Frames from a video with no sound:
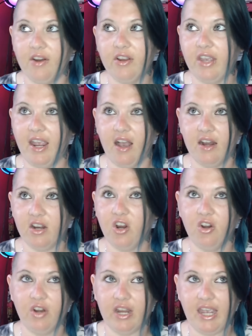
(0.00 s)
chaotic
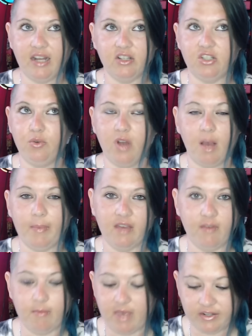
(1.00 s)
hurricane tsunami of
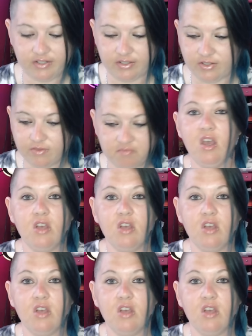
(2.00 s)
a mess.